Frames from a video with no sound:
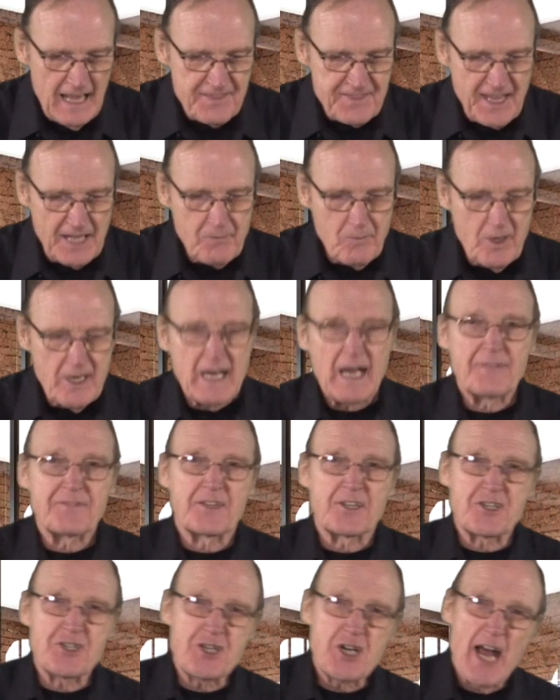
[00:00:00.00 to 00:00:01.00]
Then we got
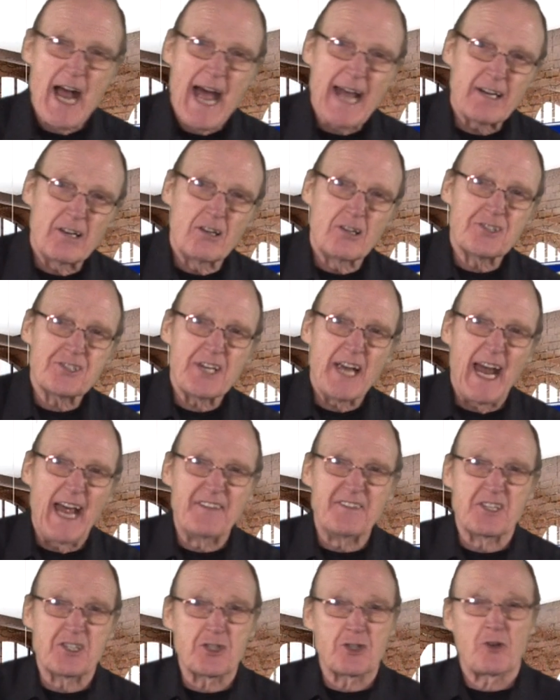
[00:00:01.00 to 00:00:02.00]
the chattels
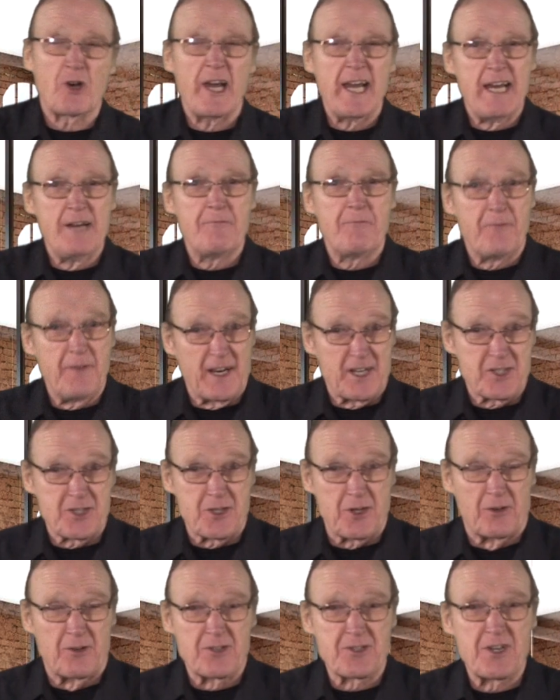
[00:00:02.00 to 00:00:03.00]
and the trade
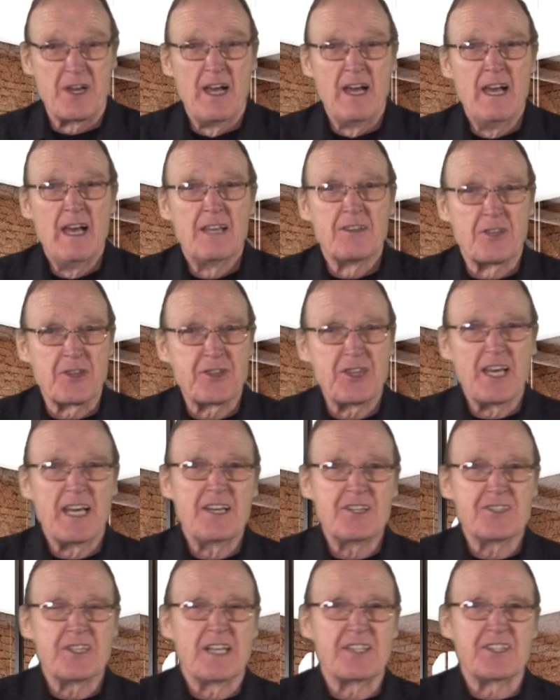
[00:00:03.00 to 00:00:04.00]
fixtures. The
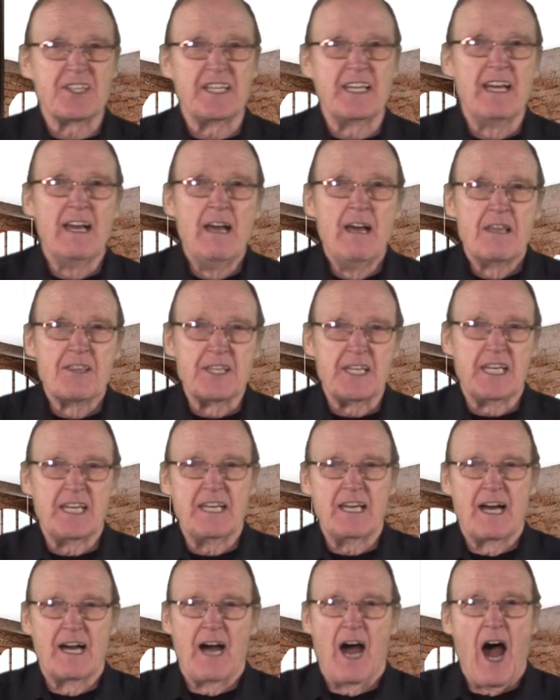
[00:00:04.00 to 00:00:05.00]
things that
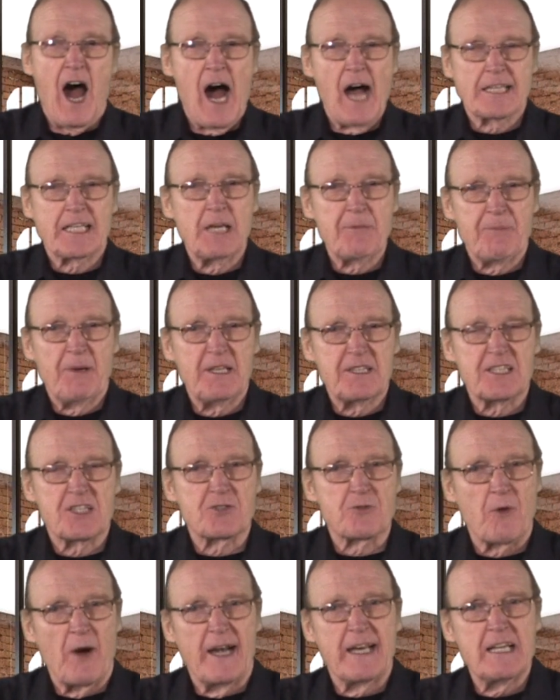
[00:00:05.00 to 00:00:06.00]
the occupant
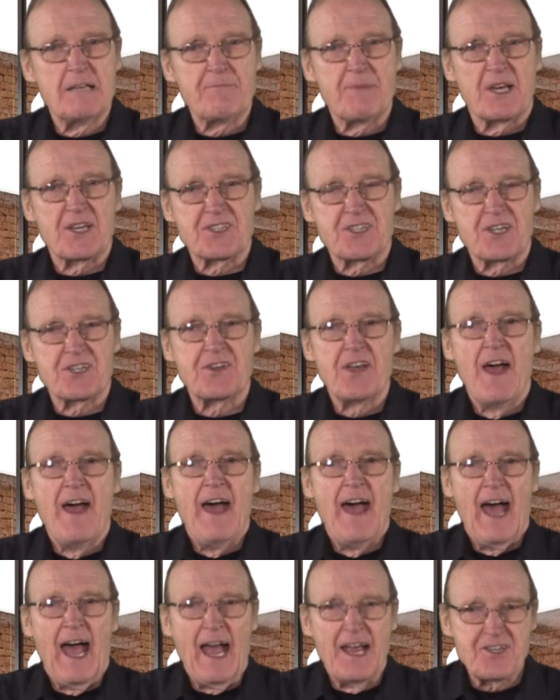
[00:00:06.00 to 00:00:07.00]
that's running the business
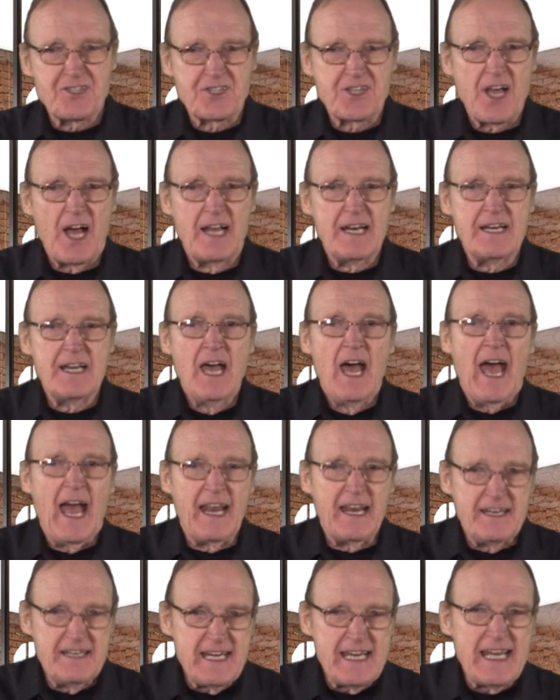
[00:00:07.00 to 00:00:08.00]
has done
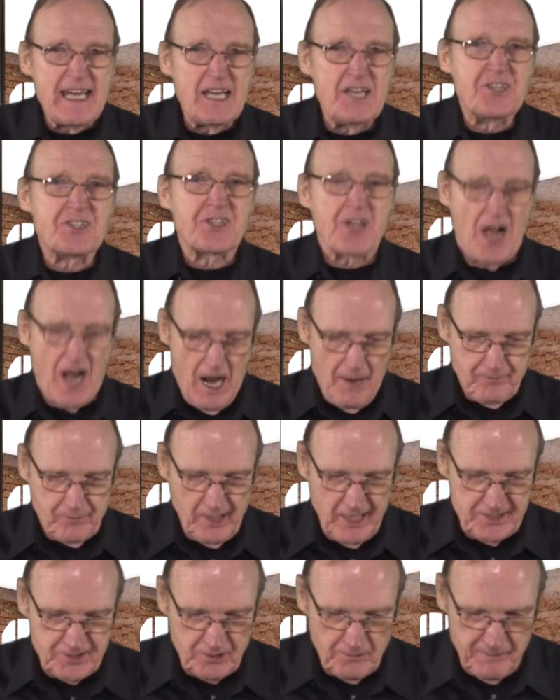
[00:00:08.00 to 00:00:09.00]
and needs to
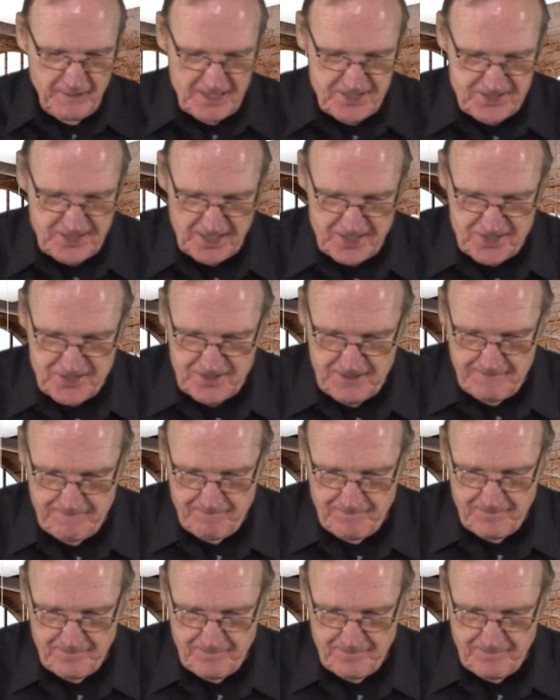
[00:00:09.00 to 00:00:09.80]
operate their business.